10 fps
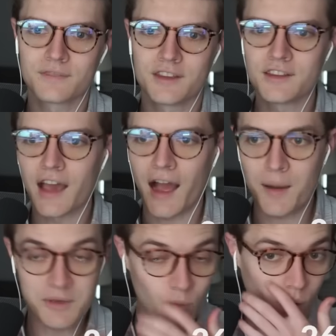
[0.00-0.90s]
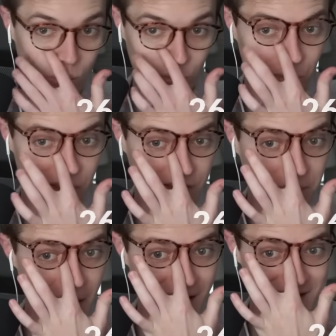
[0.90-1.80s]
Yeah, I mean, what were we
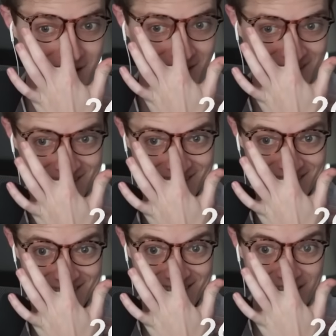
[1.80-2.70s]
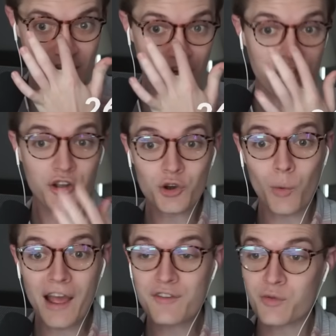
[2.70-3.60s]
expecting? Thunder
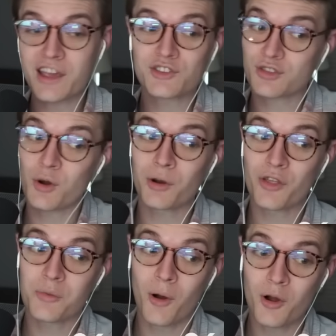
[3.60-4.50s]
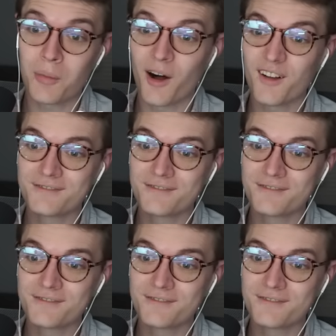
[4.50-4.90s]
Wave, we get to throw another Pokeball.